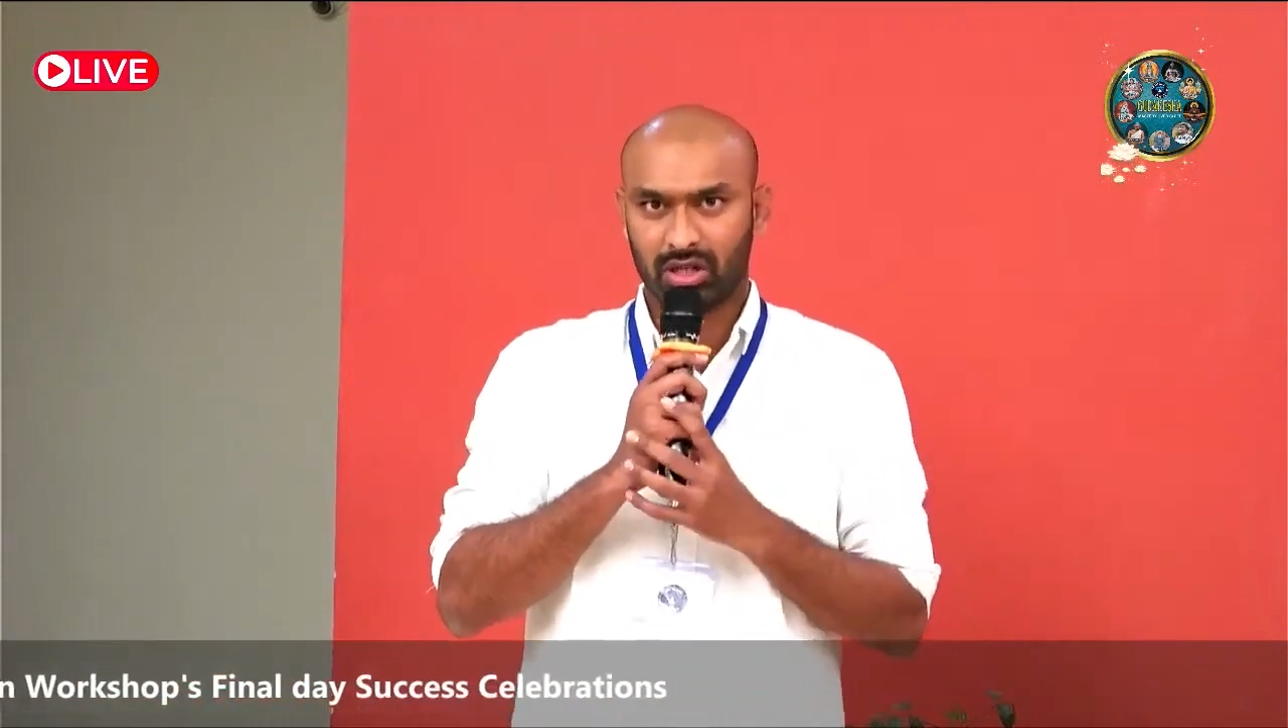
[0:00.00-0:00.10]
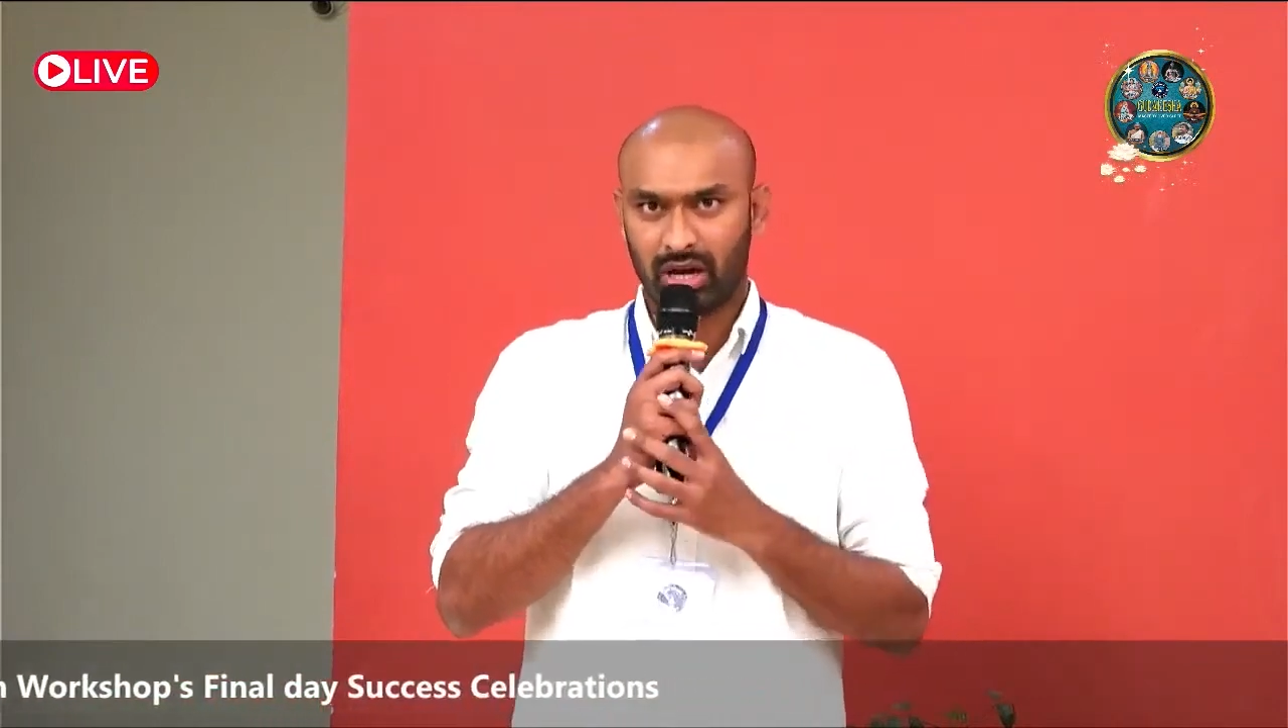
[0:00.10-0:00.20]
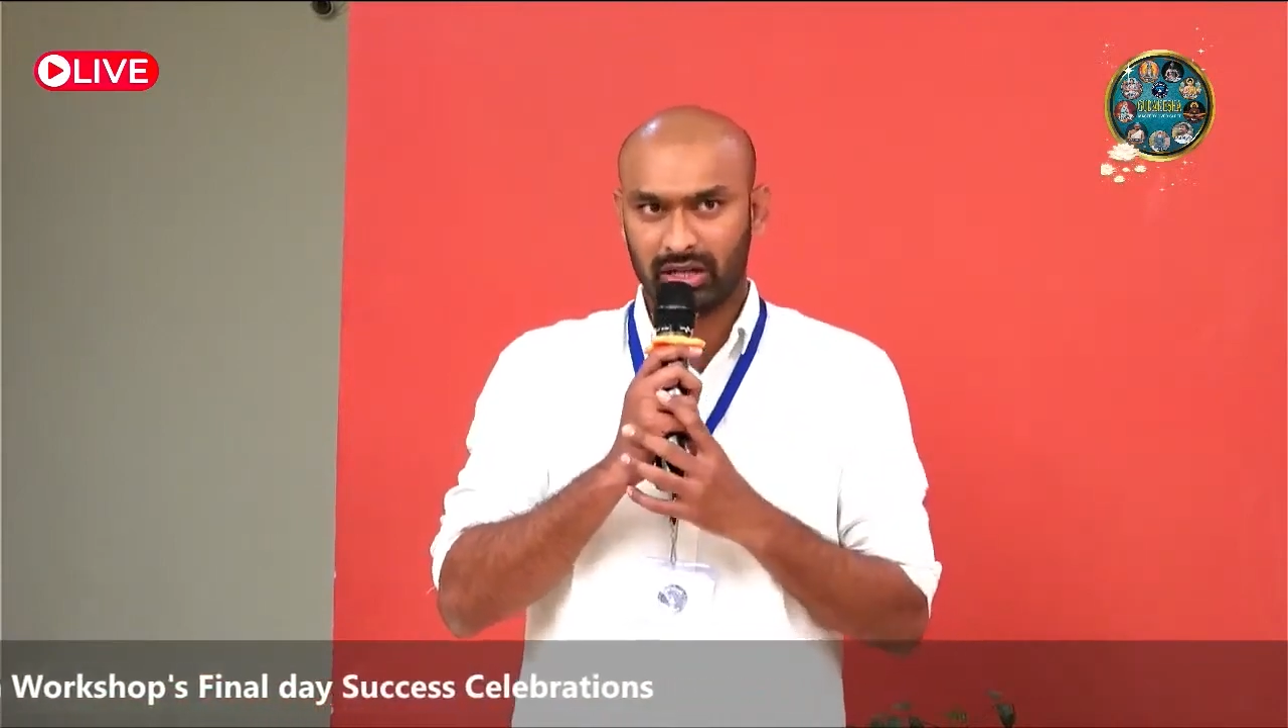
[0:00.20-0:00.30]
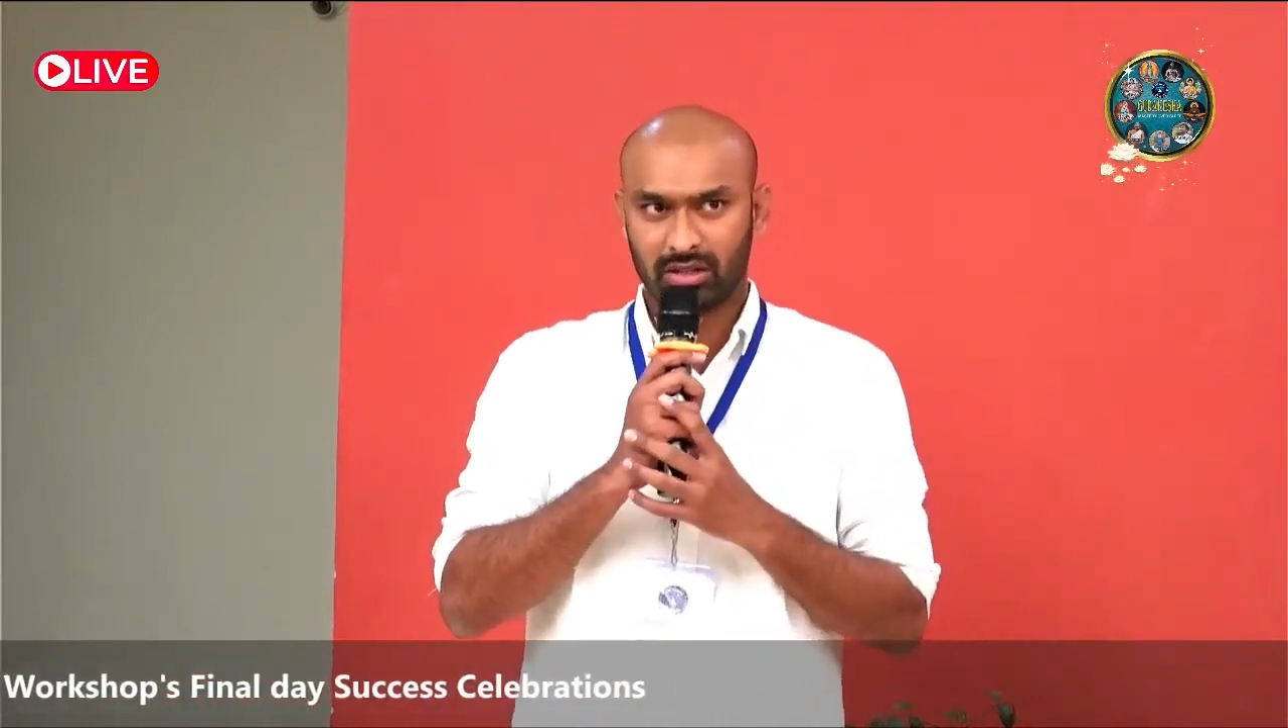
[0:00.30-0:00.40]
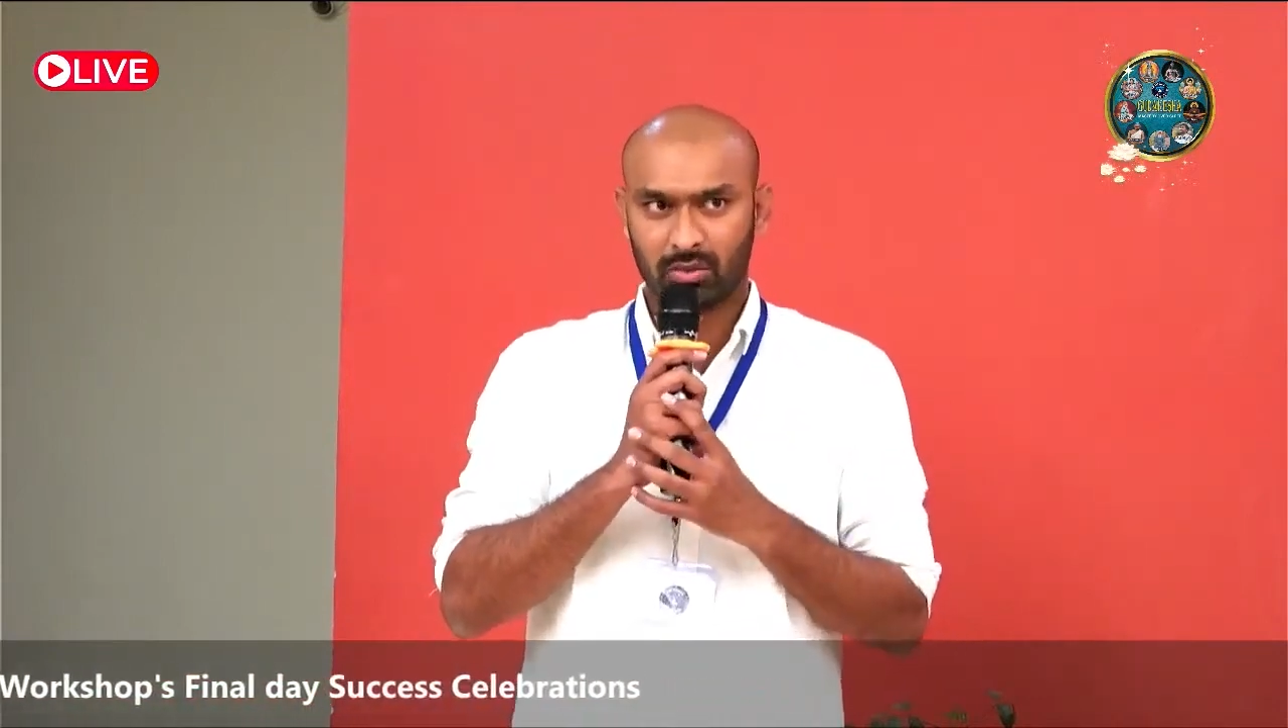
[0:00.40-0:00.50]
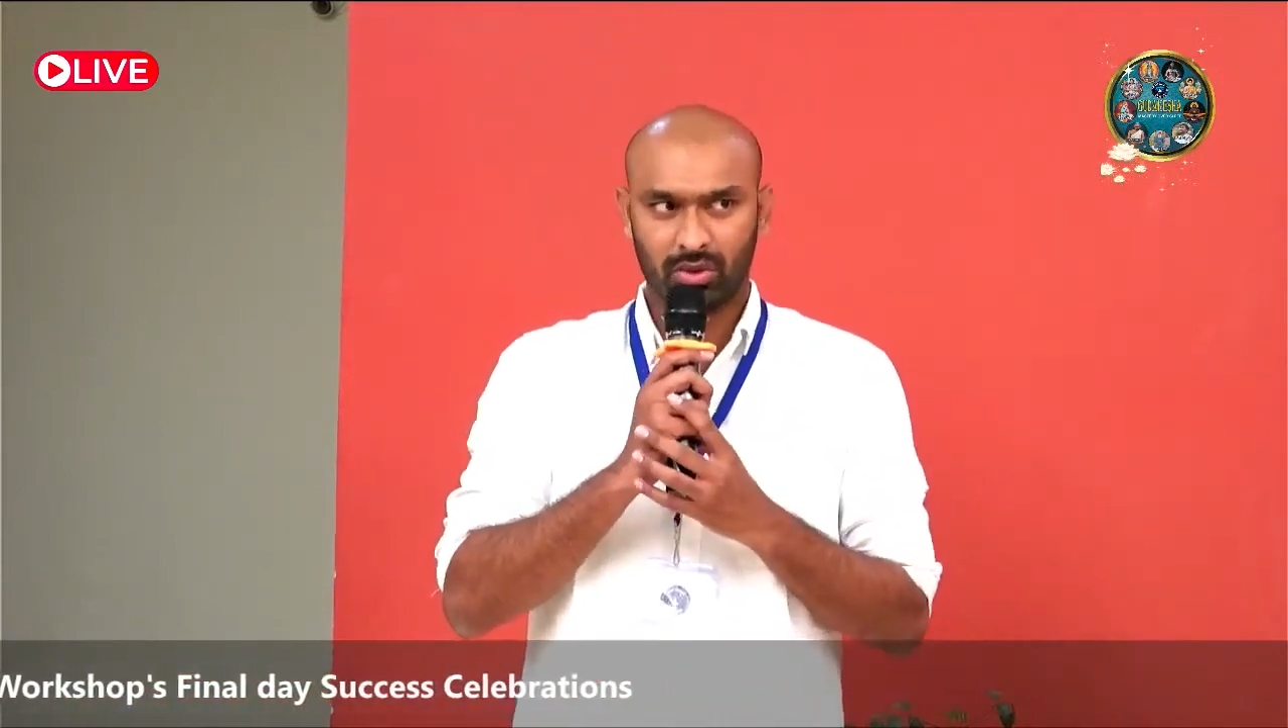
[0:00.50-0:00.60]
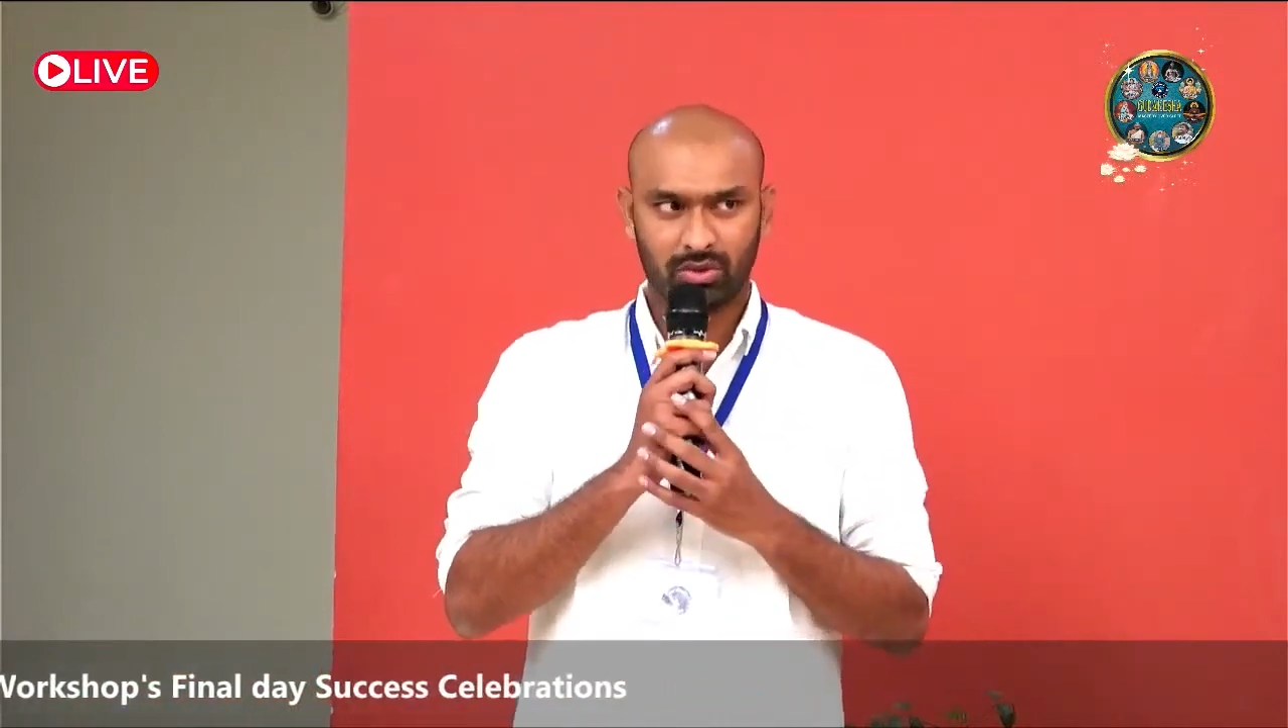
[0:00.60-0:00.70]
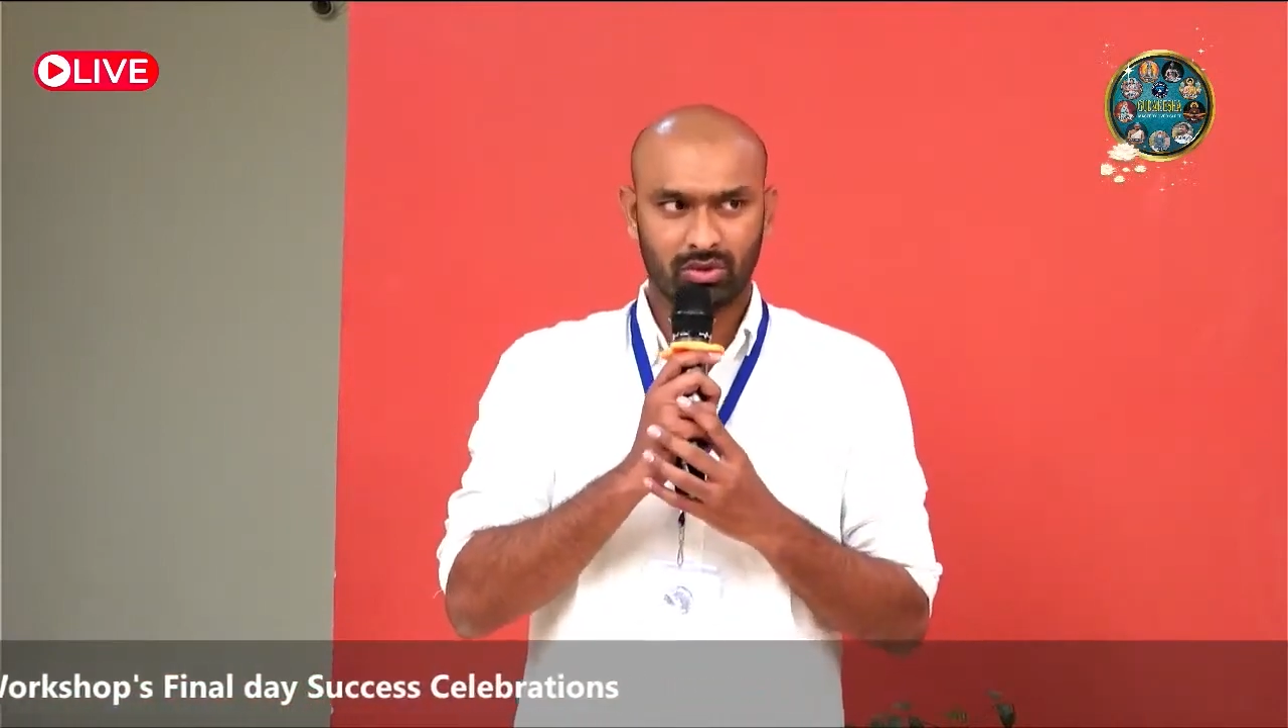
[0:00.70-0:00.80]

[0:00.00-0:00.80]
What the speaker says: I just want